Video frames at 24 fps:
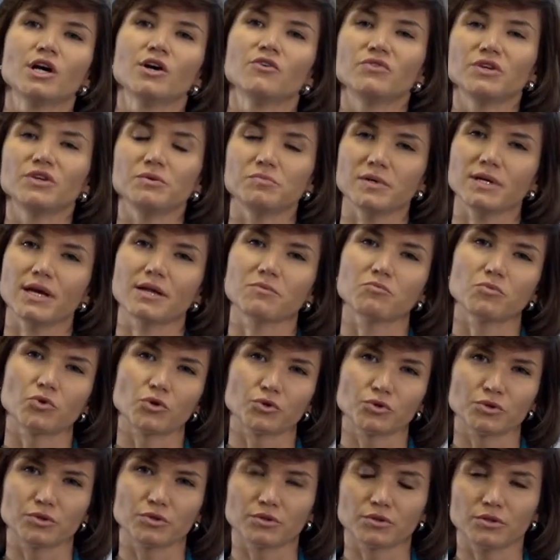VPN
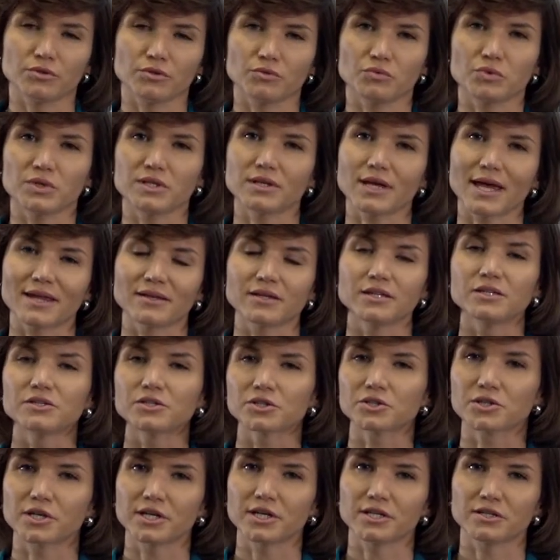module with an
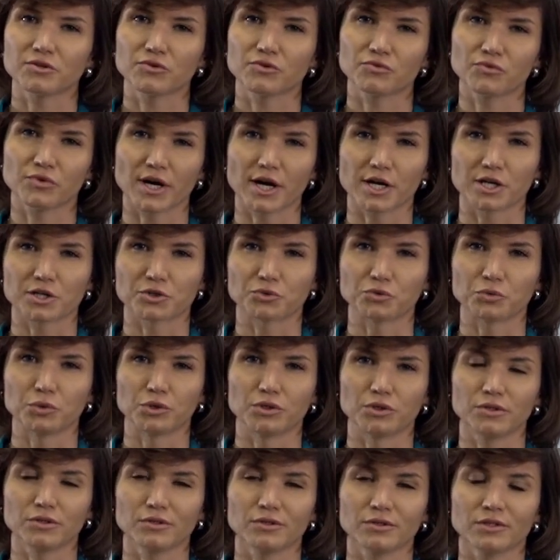integrated
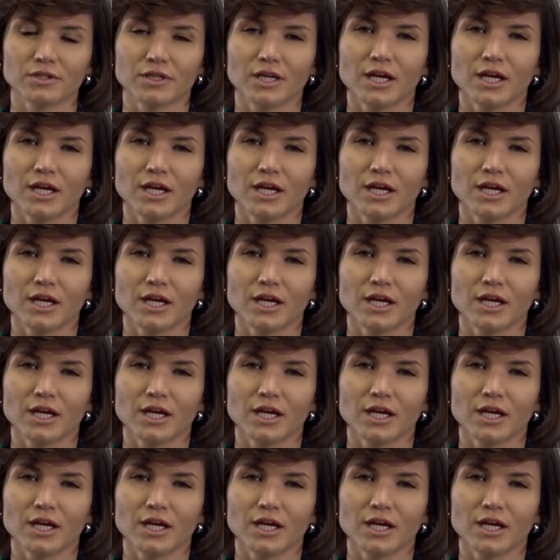firewall.